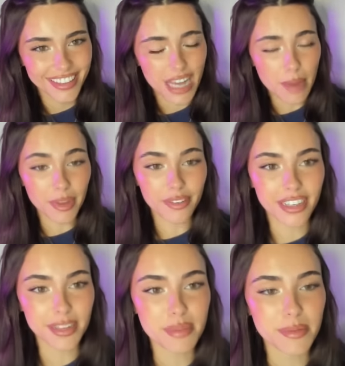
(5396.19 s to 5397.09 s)
I'm like
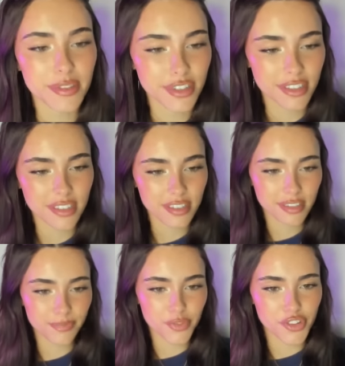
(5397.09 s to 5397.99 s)
reading people just
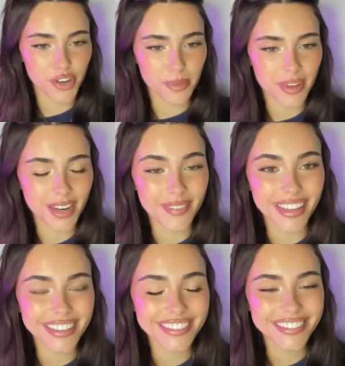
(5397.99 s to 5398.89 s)
shit on me, and I'm
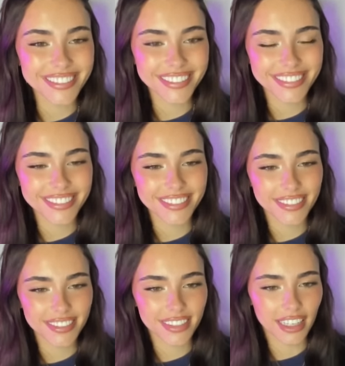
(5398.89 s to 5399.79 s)
like,
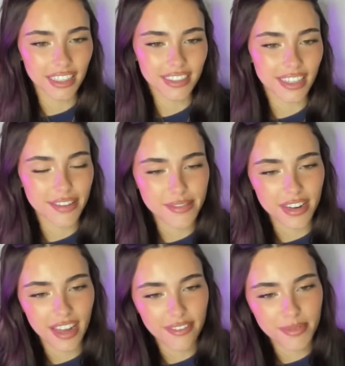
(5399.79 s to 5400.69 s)
I haven't I
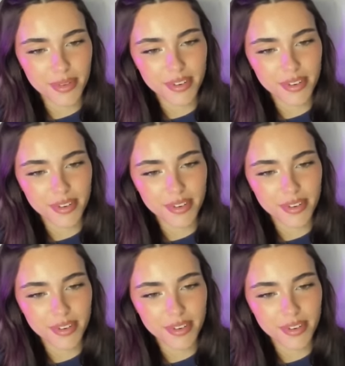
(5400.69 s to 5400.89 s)
haven't been